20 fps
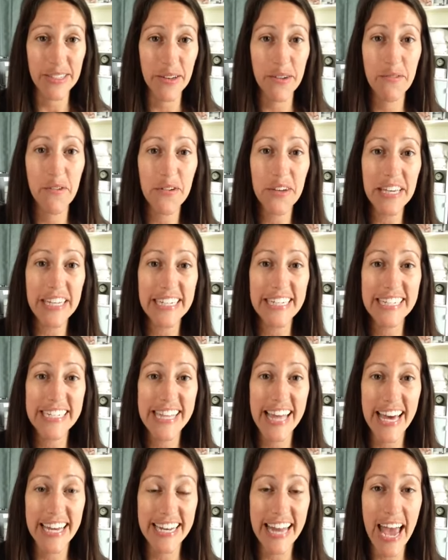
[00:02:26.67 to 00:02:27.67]
So I won't get into
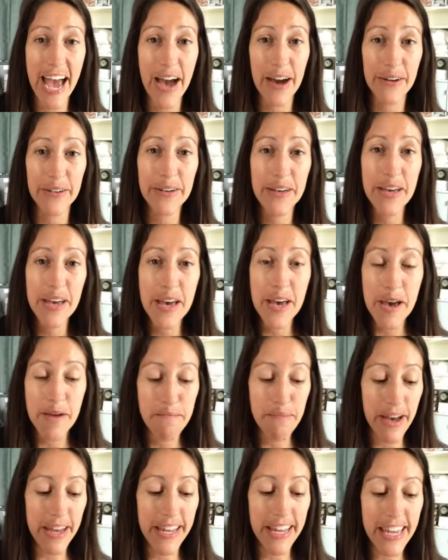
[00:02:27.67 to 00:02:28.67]
that now.
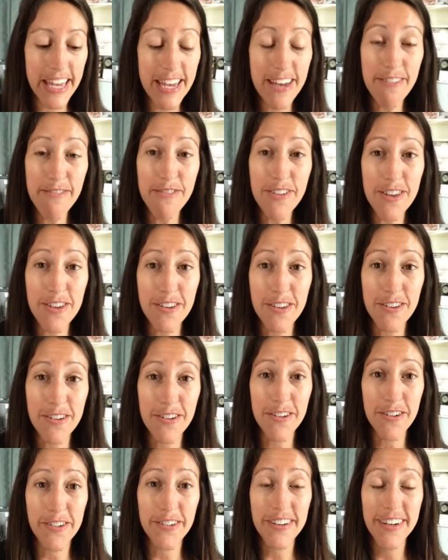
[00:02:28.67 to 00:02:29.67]
But if
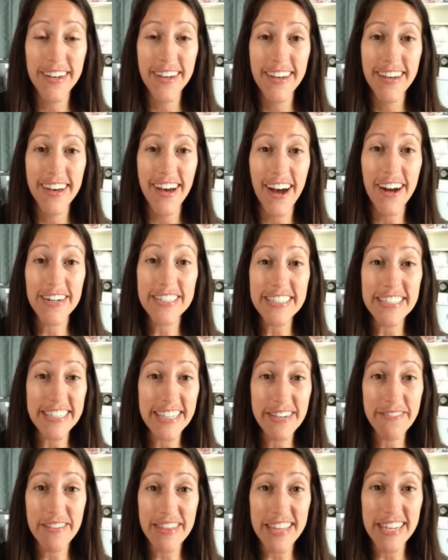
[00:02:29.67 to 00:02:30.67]
you are
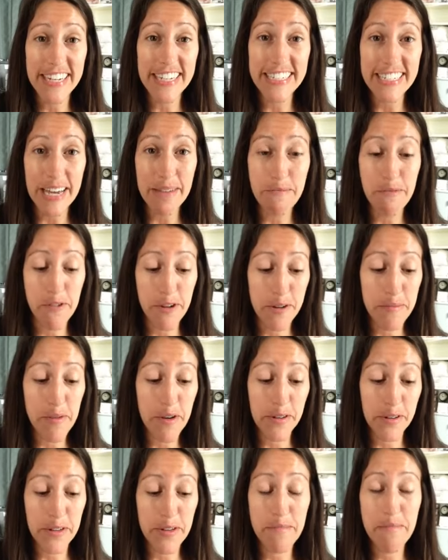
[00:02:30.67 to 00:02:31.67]
dealing with any type of
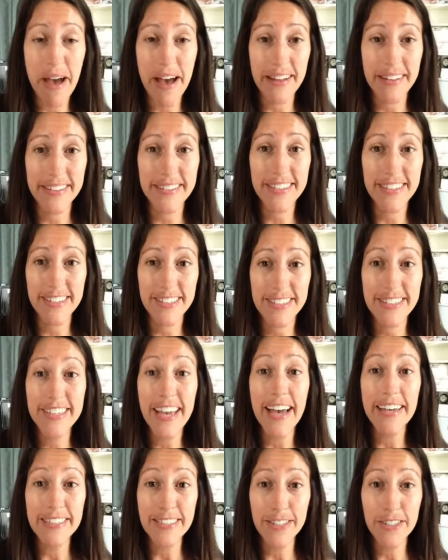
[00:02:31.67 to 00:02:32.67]
hormonal imbalances,
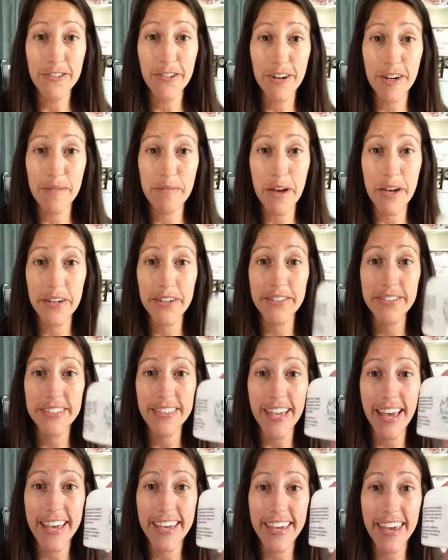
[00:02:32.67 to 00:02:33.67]
test your
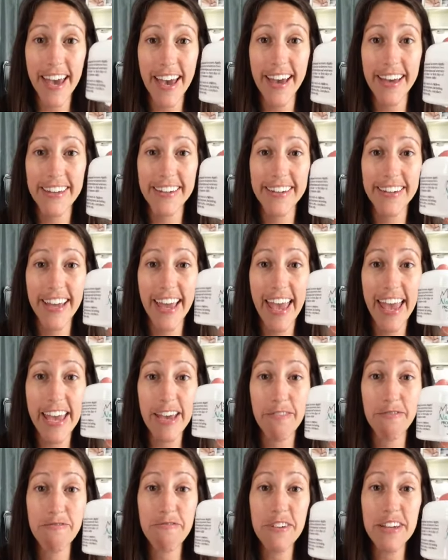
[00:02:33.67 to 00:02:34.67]
hormones and get
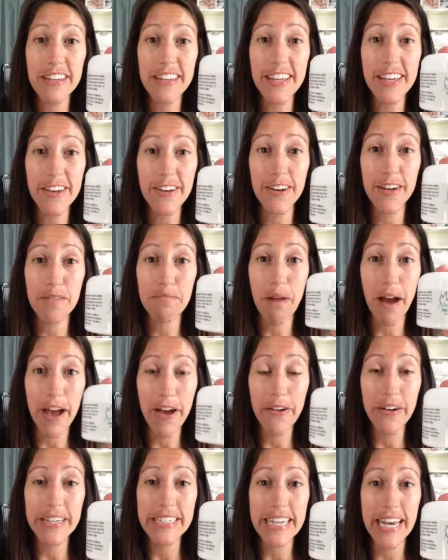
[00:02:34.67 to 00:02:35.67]
a really good
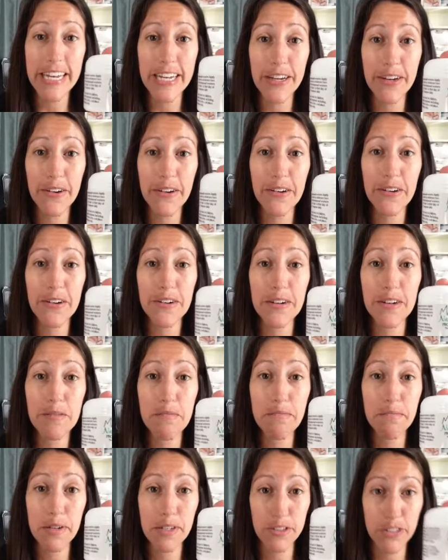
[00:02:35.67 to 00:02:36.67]
bioidentical
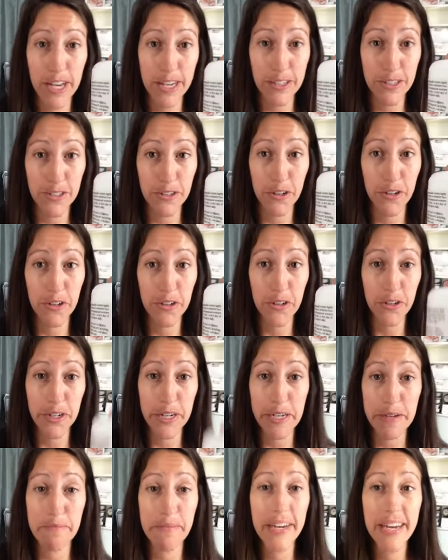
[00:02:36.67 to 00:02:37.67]
progesterone
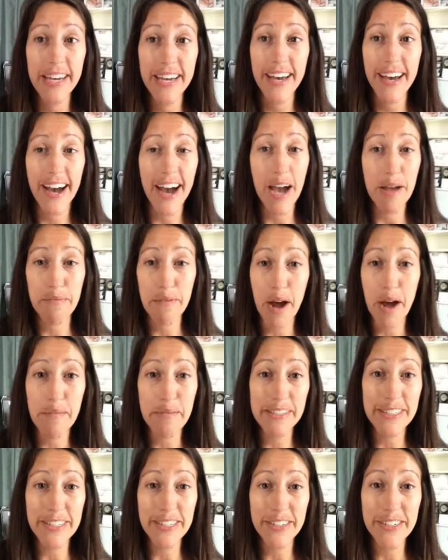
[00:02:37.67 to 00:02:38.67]
cream. I
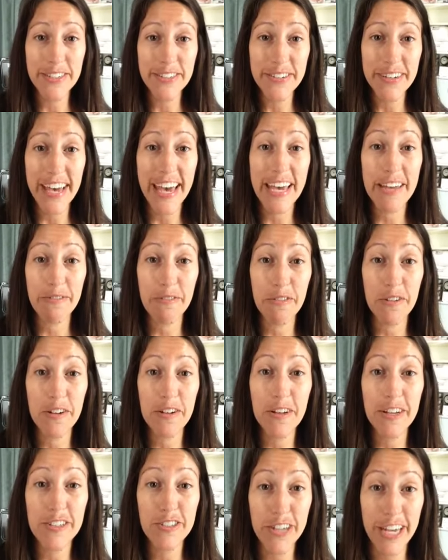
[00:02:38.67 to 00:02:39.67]
promise you, it
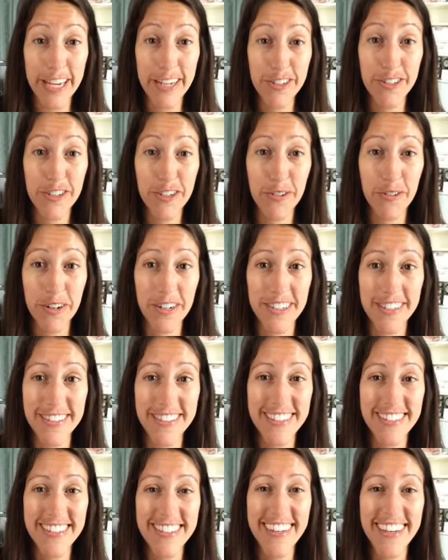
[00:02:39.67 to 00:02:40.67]
will change your
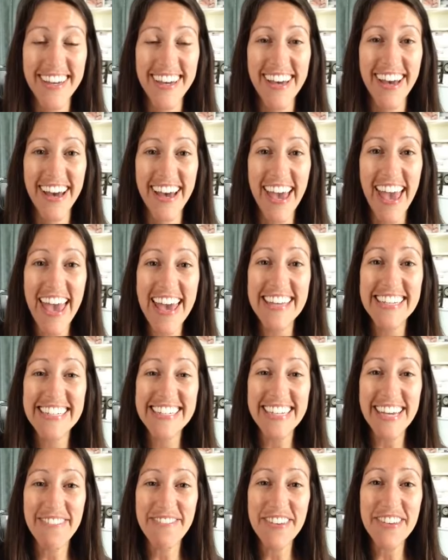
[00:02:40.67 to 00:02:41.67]
world.
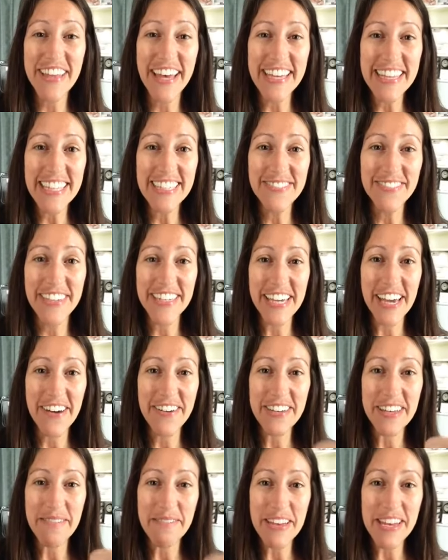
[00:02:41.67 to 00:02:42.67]
And if you like this video,
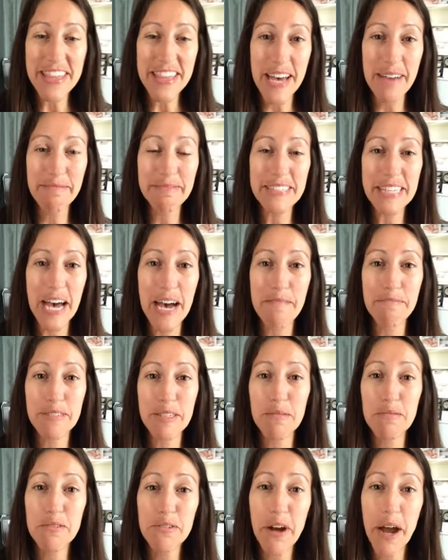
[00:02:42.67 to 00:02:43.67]
give me a thumbs up,
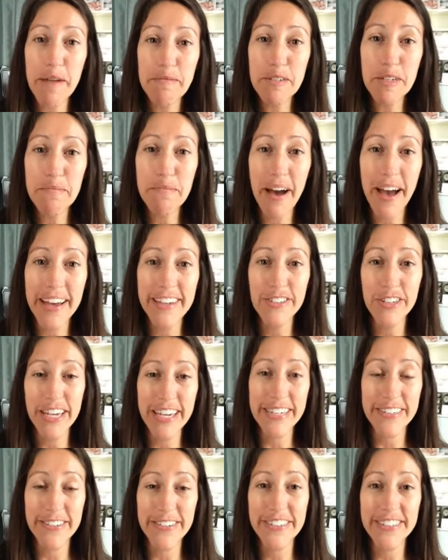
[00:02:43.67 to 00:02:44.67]
subscribe to my
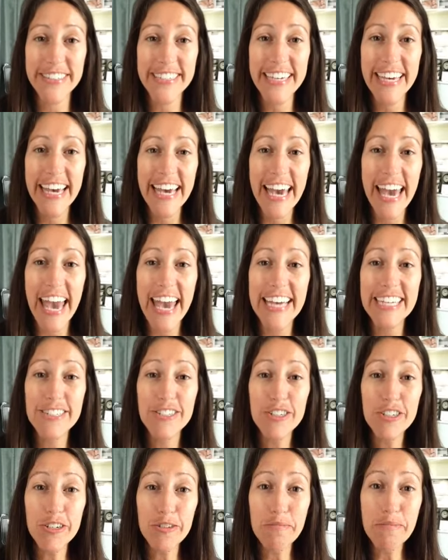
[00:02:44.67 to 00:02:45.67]
channel, and
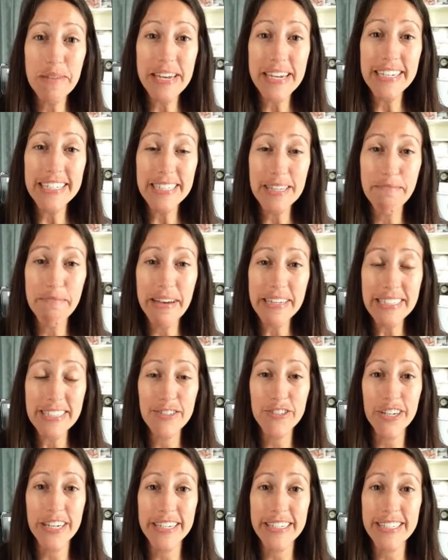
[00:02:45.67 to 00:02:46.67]
shoot me some
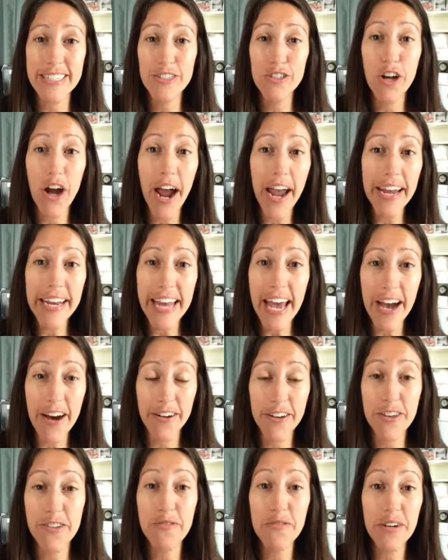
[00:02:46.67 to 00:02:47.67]
messages. Try it
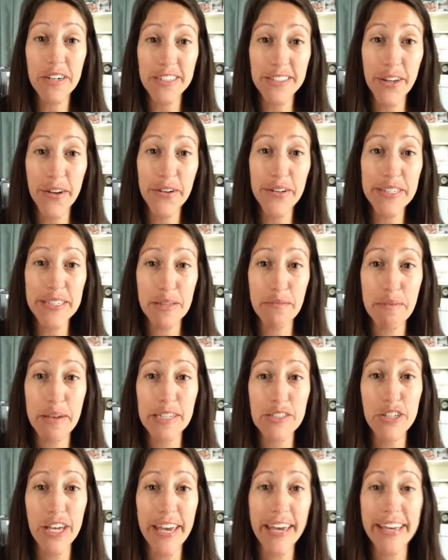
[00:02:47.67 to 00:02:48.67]
out. You will notice a
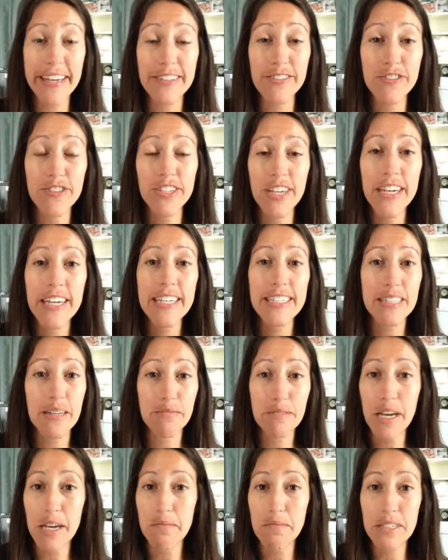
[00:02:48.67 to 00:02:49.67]
big change,
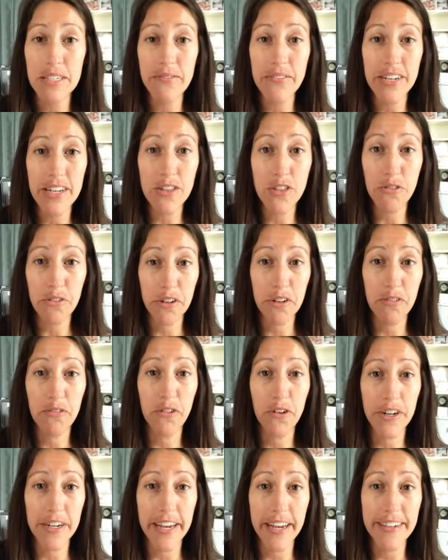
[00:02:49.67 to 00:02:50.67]
sometimes even in 3 or
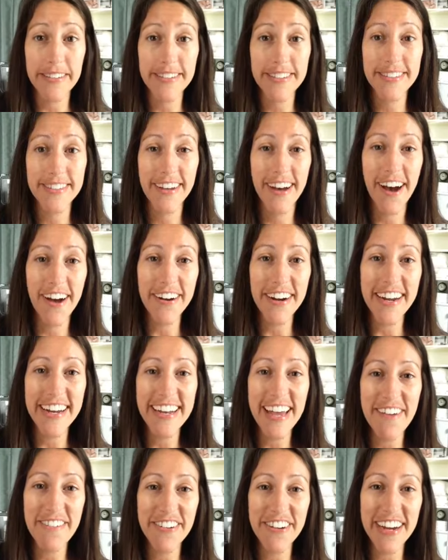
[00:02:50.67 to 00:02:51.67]
4 days. All right,
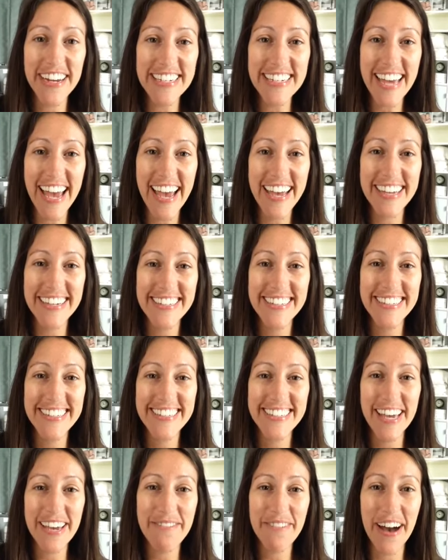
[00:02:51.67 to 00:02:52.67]
have a great day.
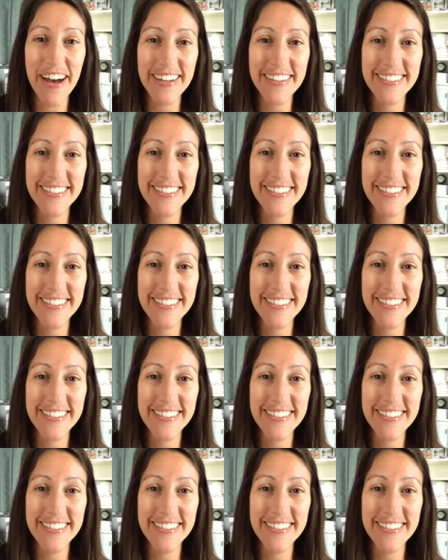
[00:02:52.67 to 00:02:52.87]
Stay well.